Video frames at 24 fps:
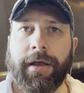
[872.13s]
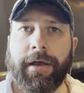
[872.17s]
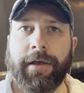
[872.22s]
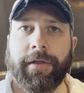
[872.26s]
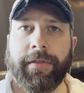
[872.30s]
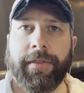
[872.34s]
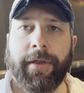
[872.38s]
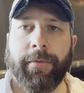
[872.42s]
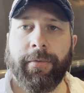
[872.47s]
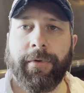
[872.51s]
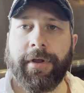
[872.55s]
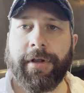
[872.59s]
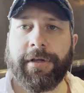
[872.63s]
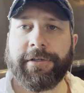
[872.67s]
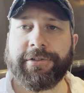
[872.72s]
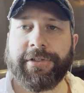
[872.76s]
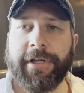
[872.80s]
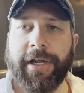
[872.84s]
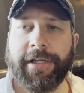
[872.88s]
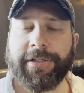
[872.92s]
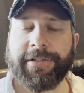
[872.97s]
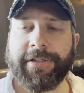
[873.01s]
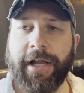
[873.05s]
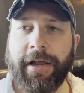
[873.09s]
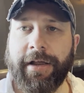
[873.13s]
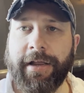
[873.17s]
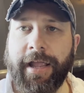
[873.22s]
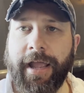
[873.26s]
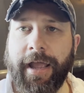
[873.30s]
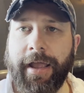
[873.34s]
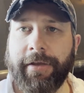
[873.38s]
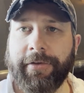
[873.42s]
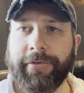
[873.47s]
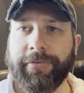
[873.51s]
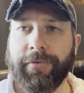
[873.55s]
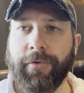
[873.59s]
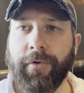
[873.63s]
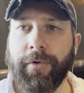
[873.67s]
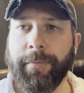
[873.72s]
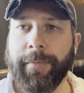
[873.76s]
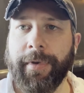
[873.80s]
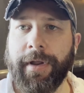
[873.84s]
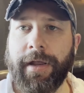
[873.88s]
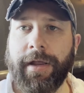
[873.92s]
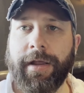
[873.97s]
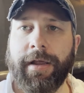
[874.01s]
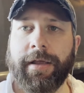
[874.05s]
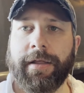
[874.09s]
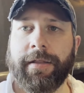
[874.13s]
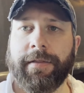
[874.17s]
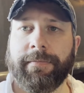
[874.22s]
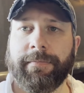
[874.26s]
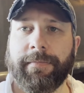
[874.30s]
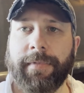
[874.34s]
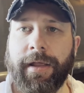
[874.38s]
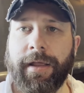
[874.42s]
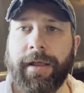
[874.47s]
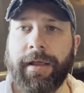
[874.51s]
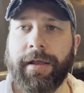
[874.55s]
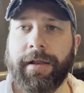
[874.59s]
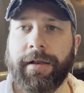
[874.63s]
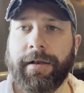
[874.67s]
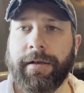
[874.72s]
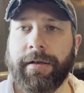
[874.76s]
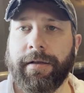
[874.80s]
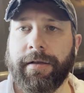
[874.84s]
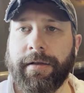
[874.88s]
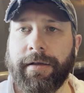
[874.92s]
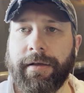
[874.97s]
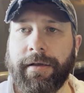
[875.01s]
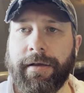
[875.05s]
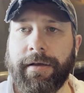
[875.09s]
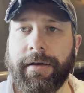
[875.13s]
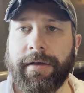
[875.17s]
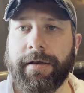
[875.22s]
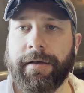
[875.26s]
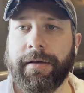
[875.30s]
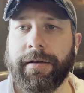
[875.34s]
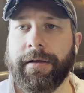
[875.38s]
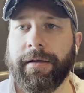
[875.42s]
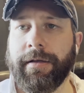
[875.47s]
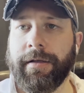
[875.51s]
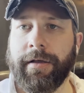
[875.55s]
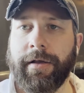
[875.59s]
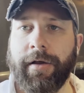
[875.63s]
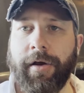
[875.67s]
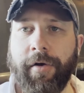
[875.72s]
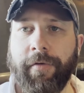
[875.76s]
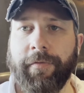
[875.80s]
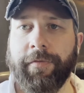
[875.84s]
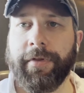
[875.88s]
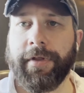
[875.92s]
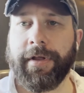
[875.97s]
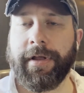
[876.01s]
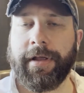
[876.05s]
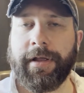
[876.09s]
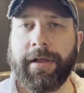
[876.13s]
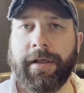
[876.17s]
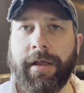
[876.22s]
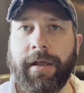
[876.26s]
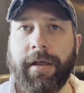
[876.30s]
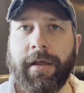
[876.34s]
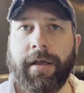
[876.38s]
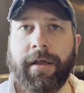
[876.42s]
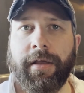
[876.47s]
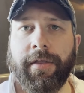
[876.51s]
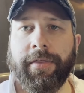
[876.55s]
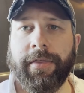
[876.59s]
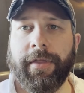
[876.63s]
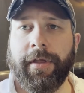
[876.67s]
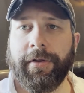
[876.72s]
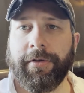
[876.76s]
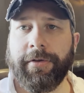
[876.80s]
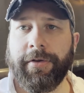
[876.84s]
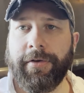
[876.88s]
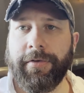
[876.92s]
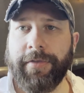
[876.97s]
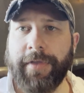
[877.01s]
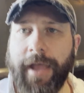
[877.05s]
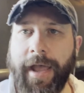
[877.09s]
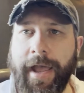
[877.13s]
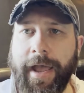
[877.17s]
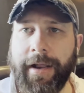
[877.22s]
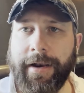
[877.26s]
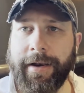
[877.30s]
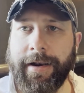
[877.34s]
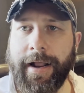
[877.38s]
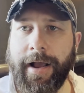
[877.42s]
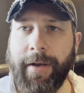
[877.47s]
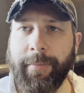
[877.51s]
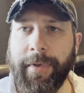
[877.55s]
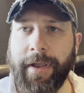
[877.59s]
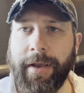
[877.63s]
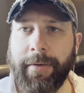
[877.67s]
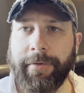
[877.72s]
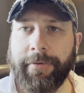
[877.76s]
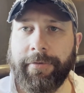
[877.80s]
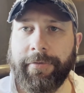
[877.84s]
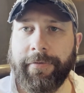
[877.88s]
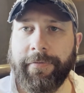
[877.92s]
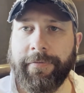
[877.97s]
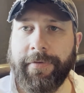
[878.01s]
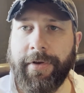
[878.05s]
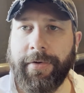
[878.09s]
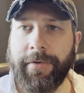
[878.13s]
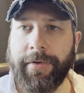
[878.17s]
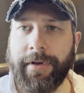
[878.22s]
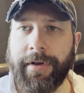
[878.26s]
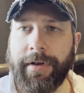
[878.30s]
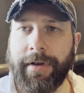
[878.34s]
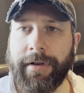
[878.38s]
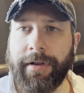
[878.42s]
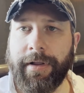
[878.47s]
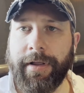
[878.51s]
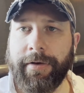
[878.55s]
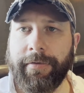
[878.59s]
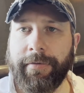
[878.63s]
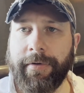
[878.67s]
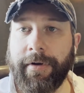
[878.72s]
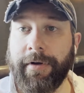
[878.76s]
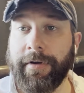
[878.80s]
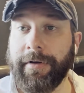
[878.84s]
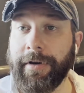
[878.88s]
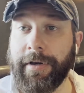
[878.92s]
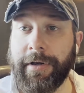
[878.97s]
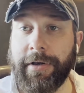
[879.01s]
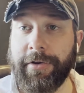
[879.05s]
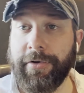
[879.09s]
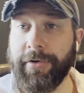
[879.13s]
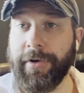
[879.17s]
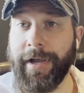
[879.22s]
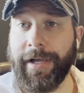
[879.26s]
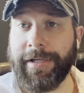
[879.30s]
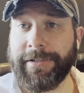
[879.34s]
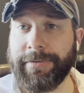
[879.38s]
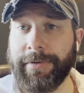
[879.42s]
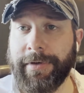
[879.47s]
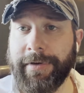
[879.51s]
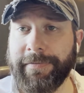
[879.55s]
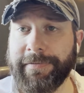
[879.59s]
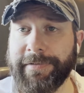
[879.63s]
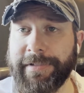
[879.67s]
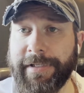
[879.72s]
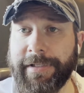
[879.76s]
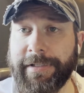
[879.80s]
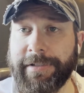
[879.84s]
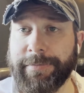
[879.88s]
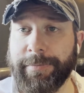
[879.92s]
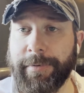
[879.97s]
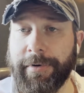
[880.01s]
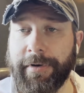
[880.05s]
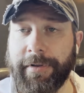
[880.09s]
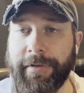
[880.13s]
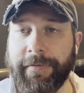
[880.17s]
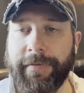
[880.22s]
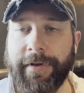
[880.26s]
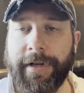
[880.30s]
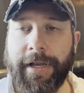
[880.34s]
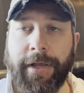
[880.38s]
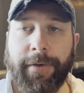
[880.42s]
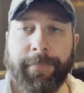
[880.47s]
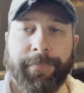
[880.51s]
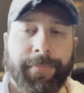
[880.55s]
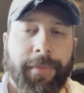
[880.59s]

they were going to change out kegs for me, and hopefully they'll do that, and I'll be able to review it later on. And you guys won't even see this part of the video.